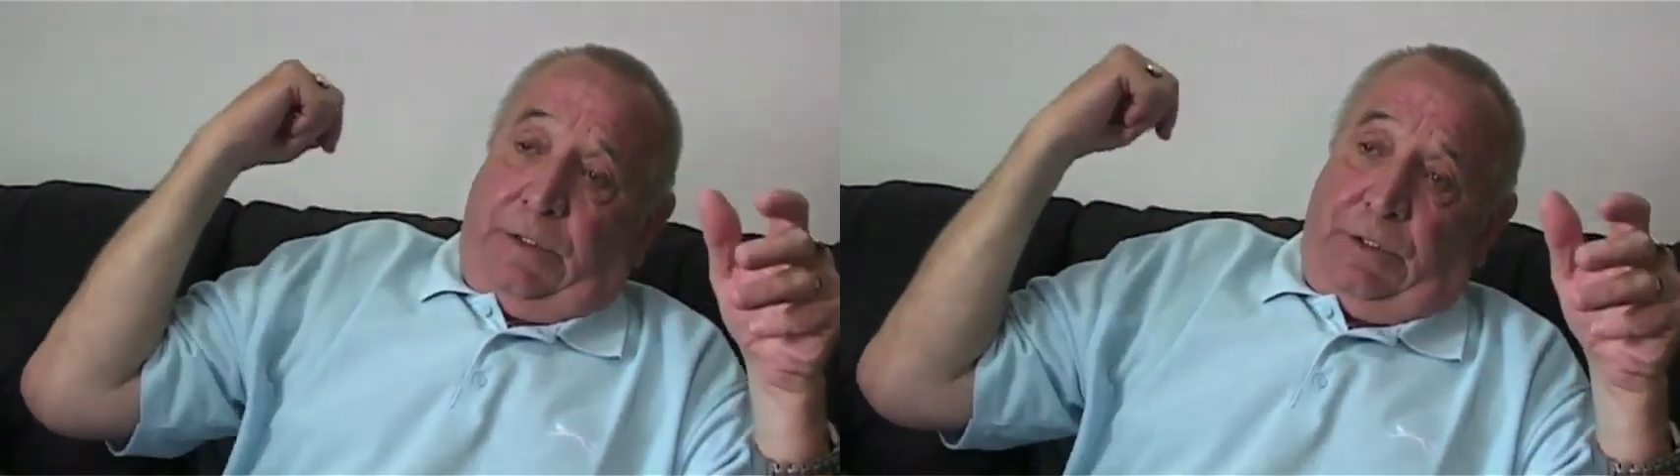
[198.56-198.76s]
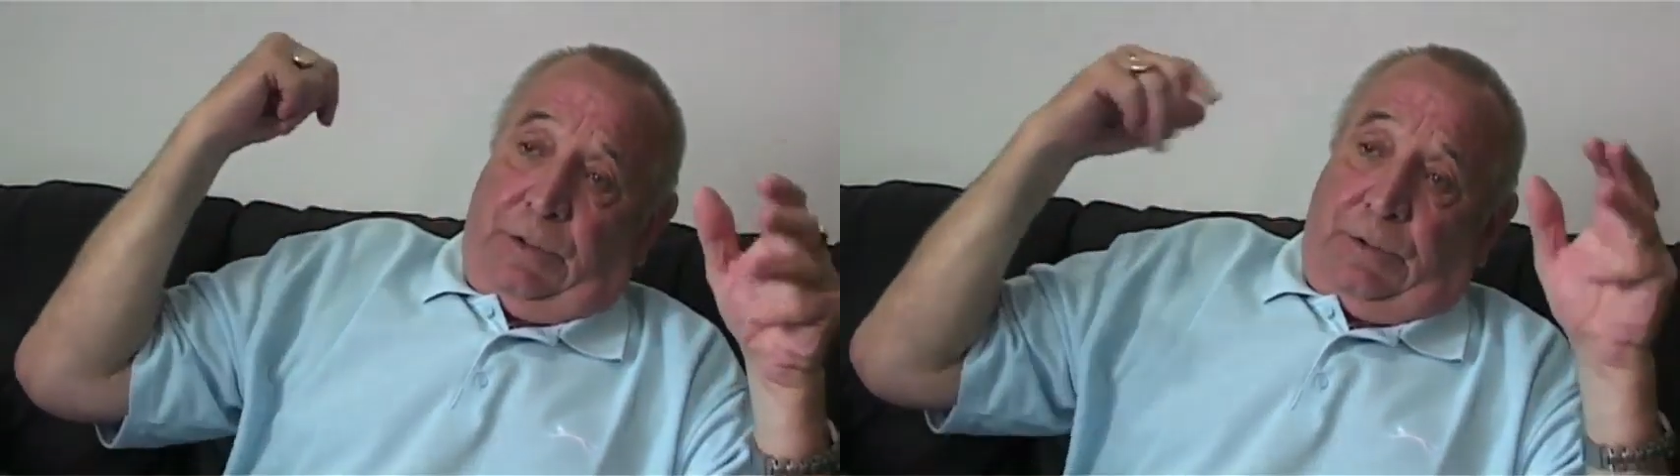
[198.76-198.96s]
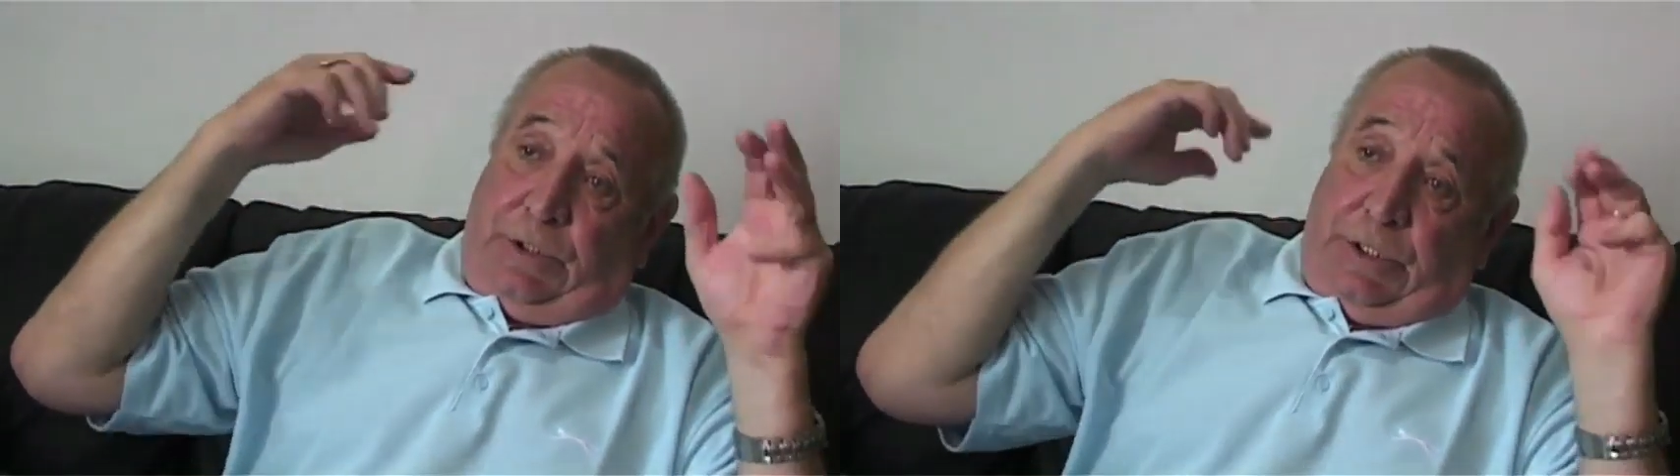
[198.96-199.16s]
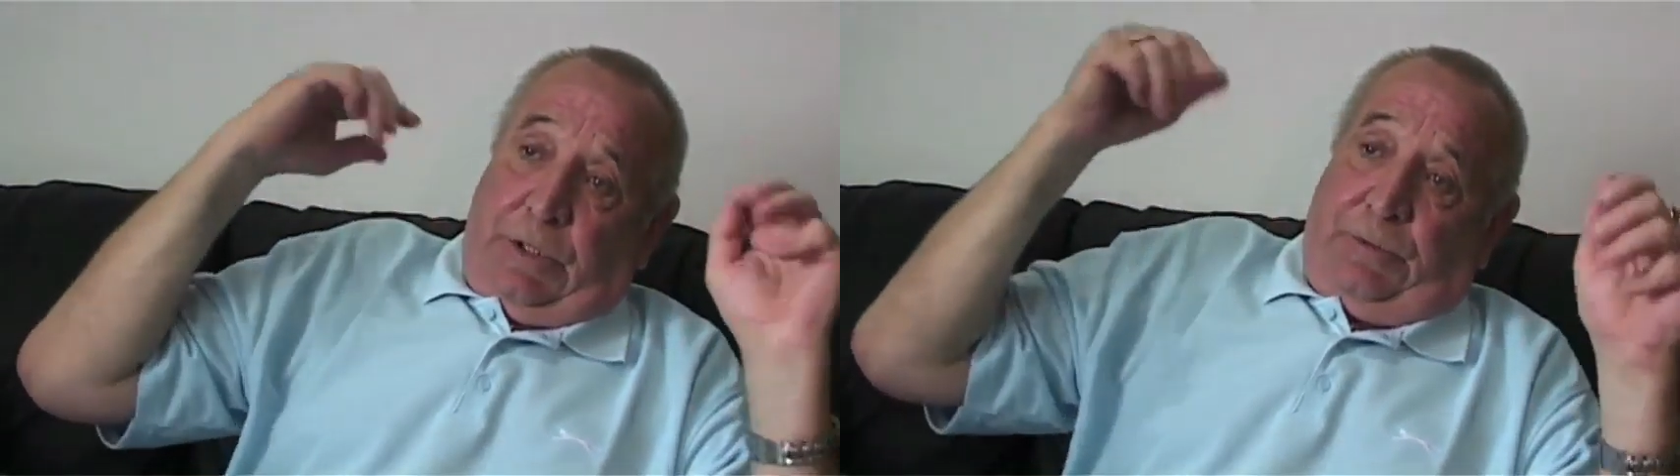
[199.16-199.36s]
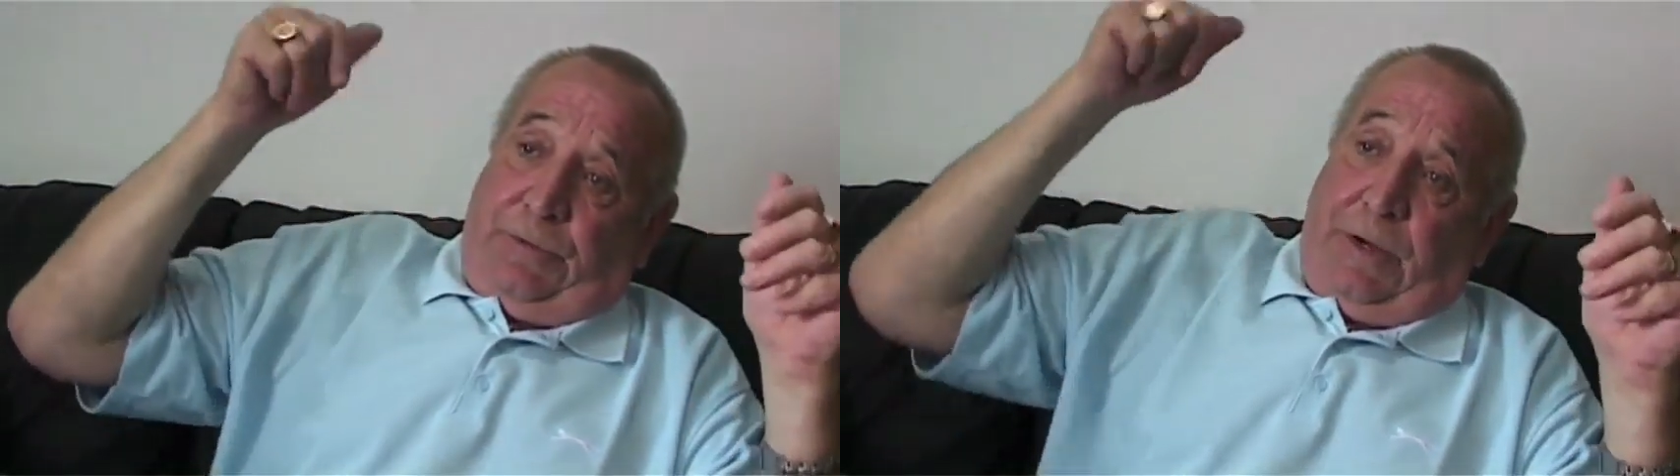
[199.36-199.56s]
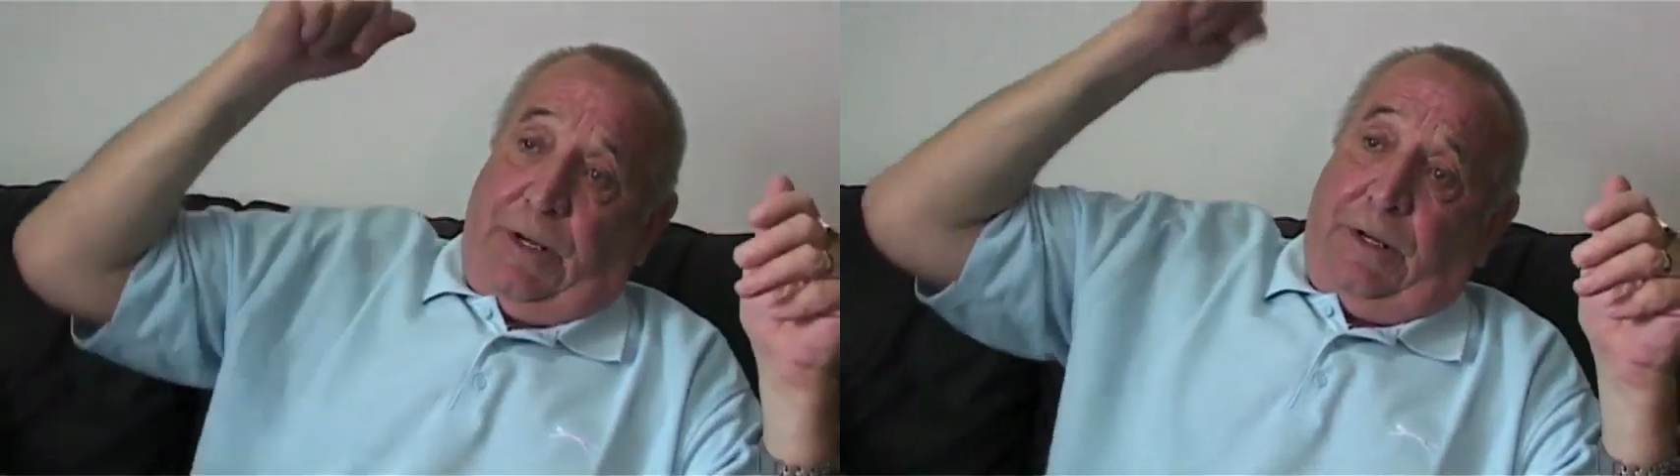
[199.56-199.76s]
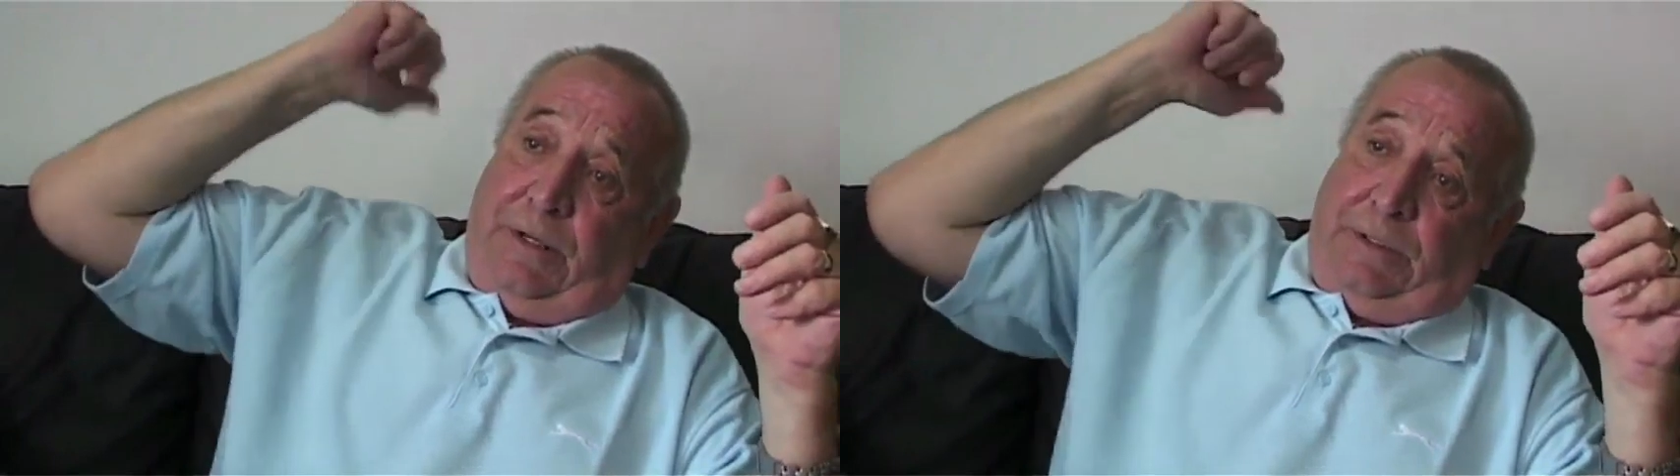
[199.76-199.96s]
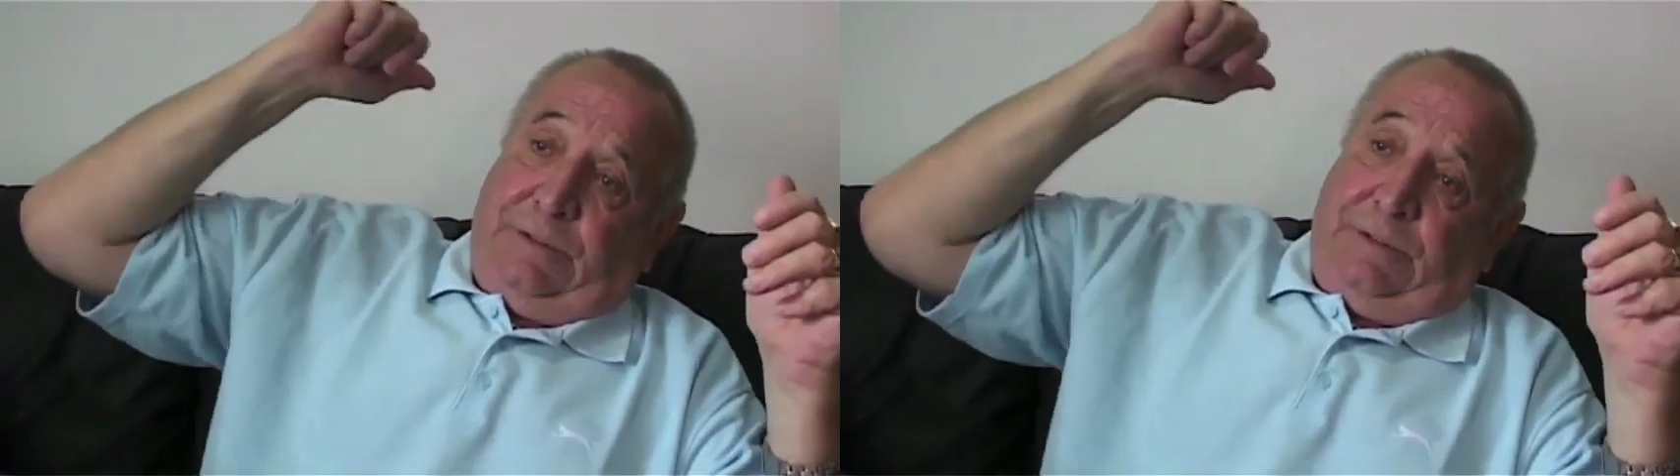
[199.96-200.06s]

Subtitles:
they used to shout fire,